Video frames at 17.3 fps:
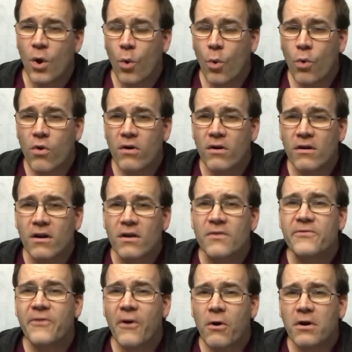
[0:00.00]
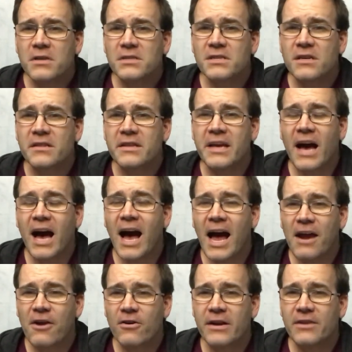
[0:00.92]
or focus on the
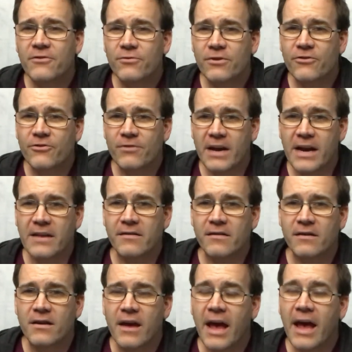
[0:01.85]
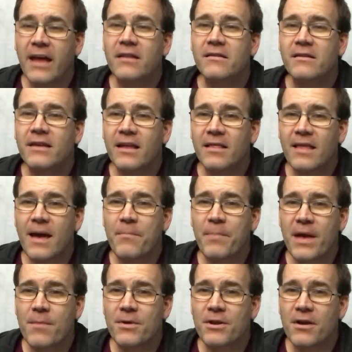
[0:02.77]
higher interest rate and get
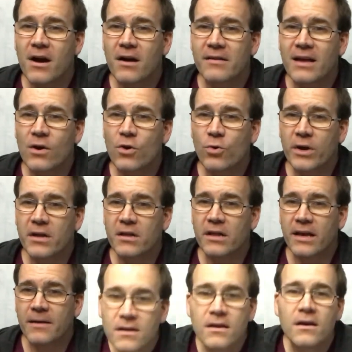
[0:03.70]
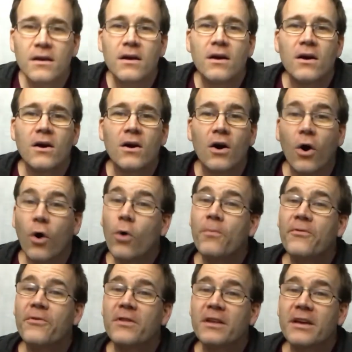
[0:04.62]
that payment knocked out quickly.
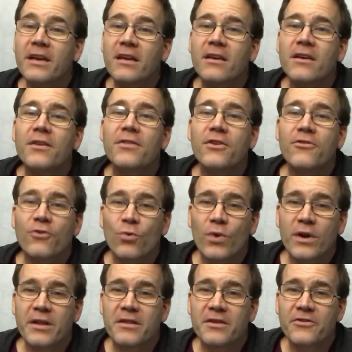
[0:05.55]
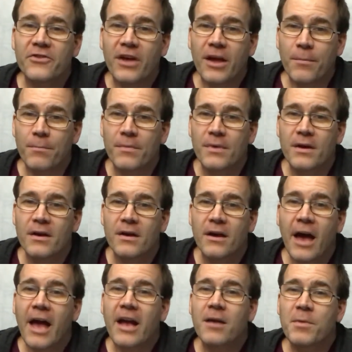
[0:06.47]
Hopefully, these are one and the same.
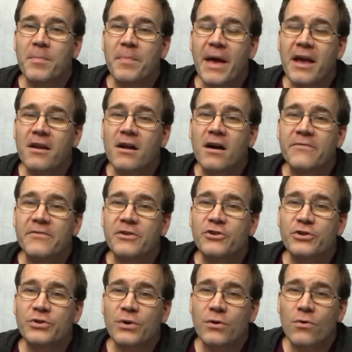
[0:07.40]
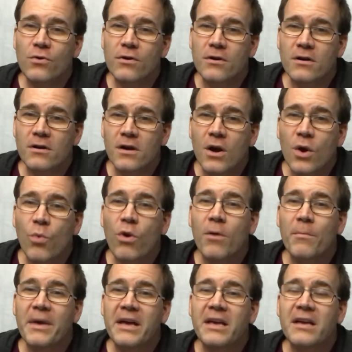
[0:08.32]
and can be paid off in short order
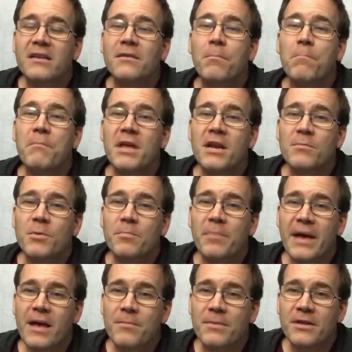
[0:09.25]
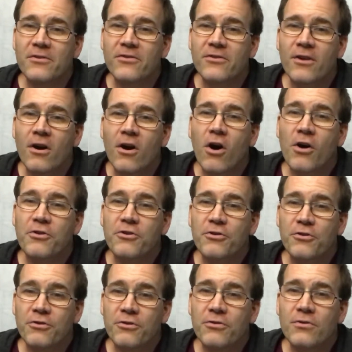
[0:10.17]
while making minimum payments on
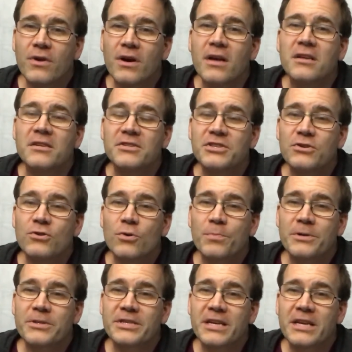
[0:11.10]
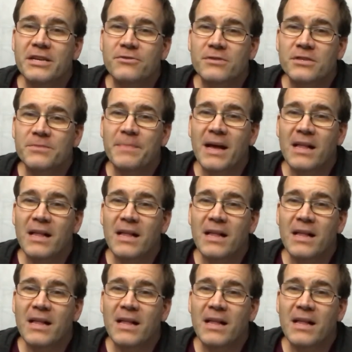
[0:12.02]
your new 0% interest